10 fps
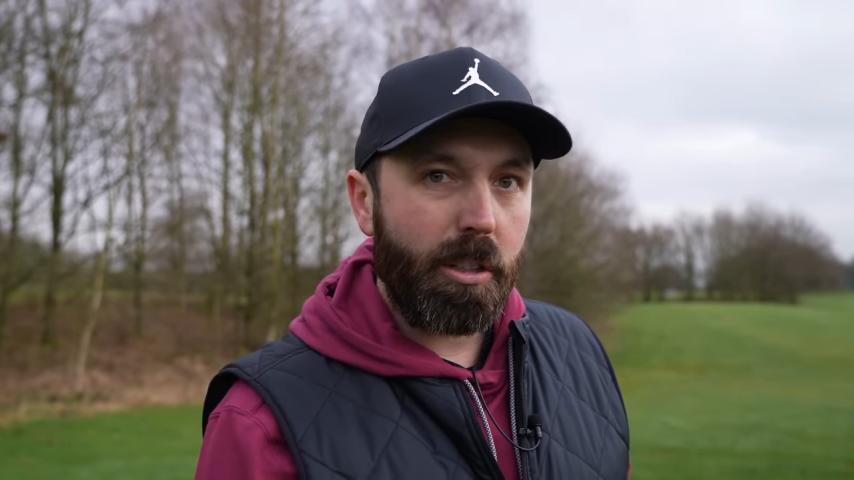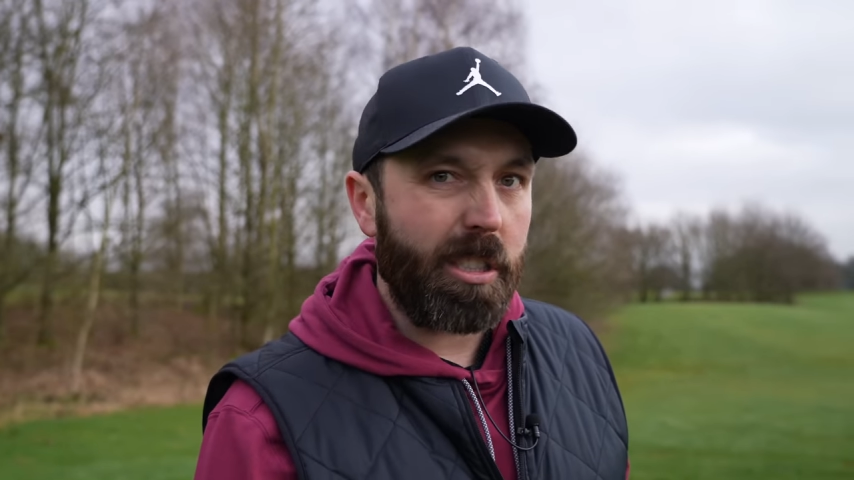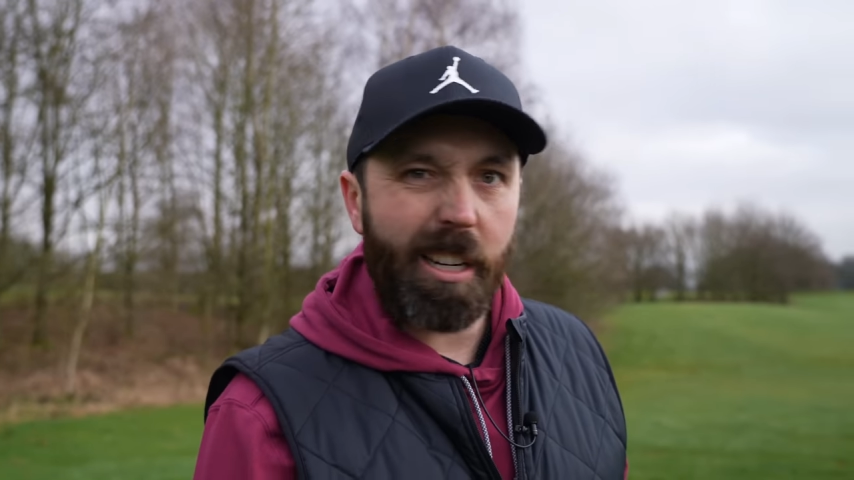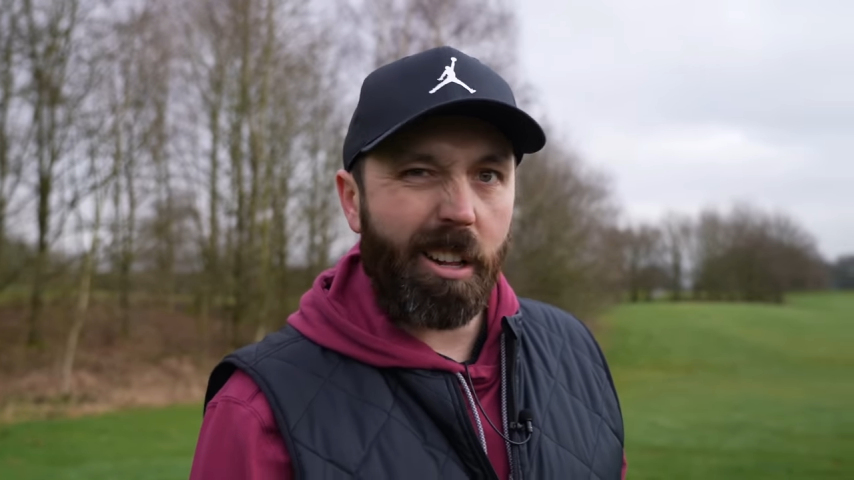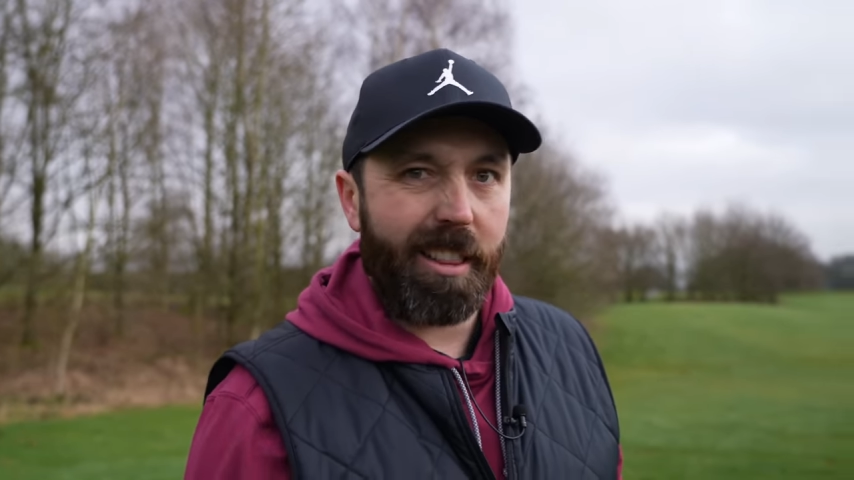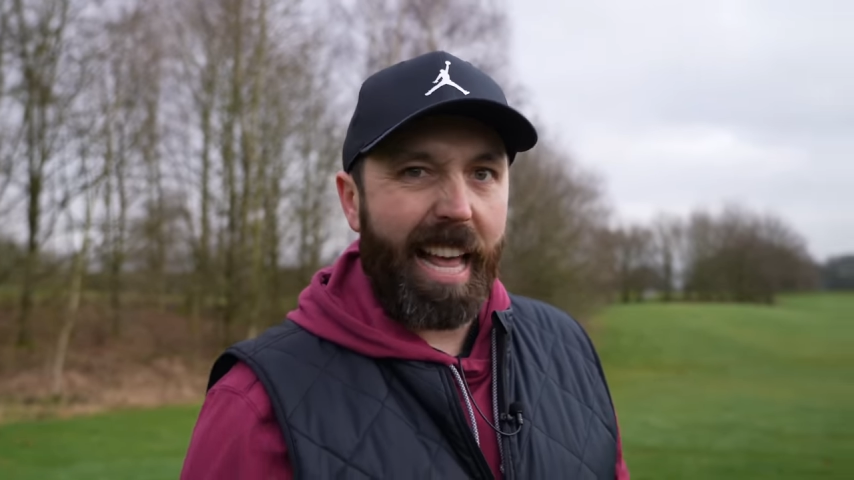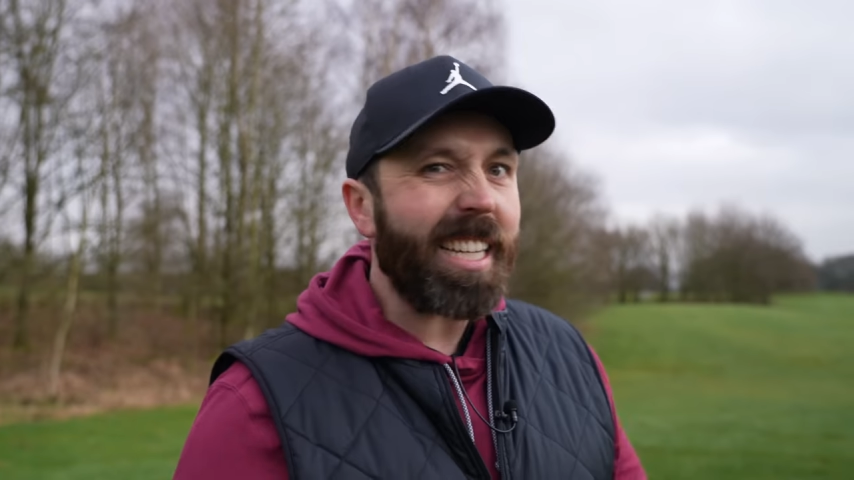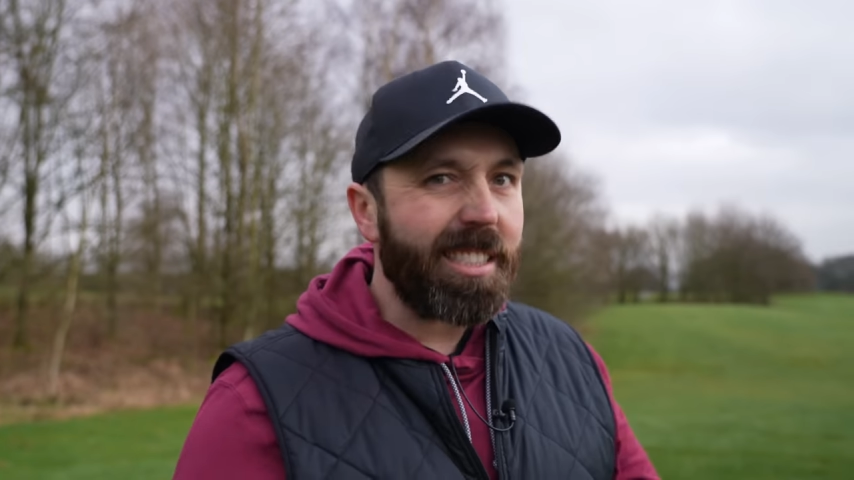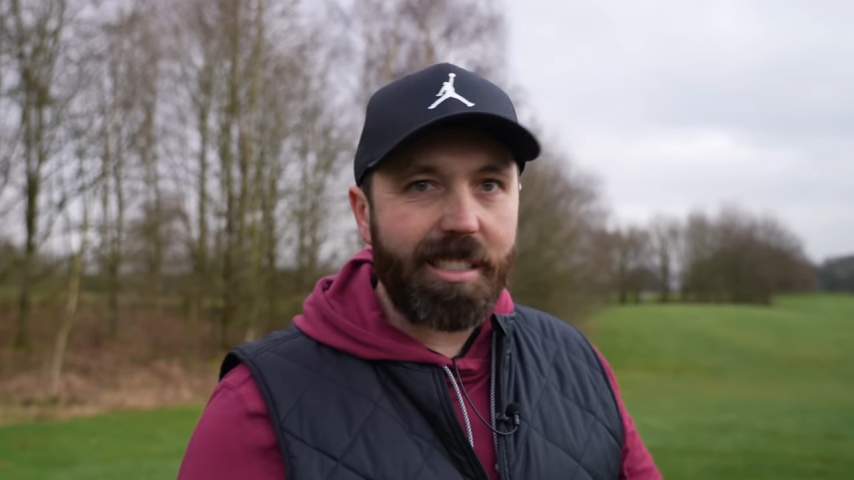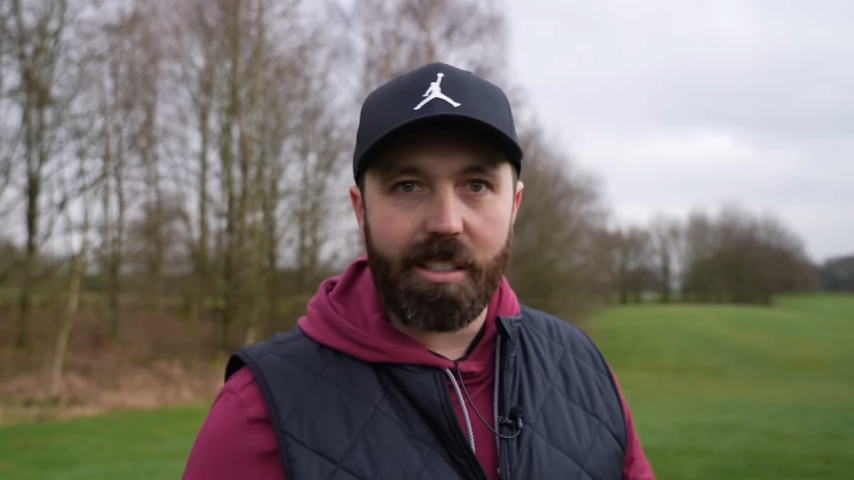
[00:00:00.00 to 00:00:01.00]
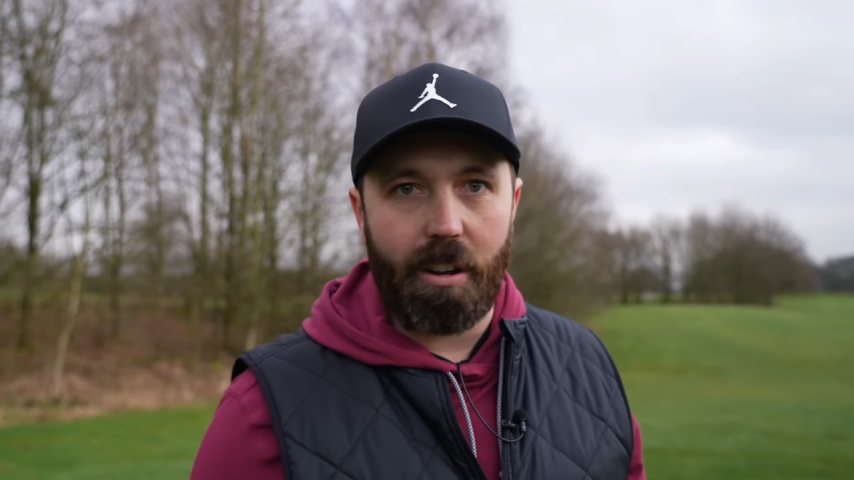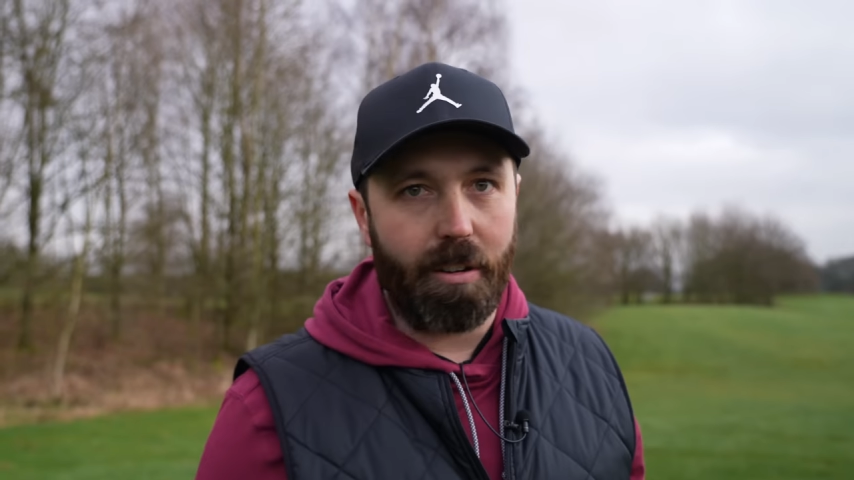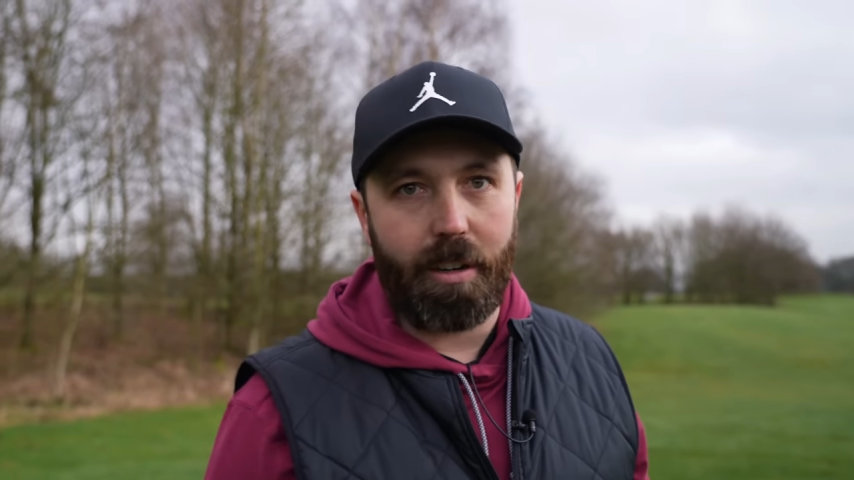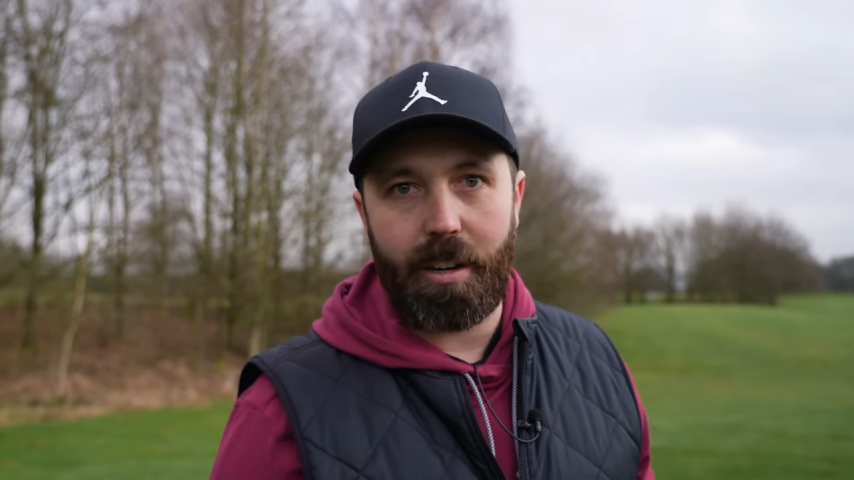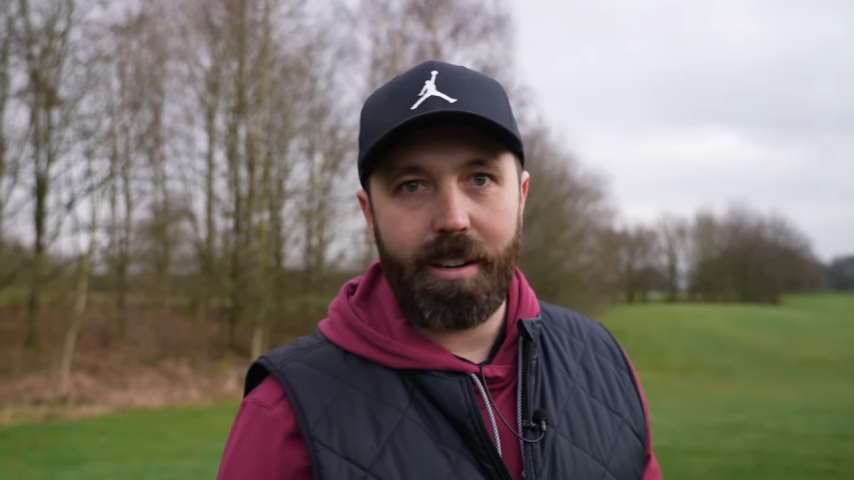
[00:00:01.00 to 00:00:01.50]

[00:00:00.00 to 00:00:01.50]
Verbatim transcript: does it not last as long?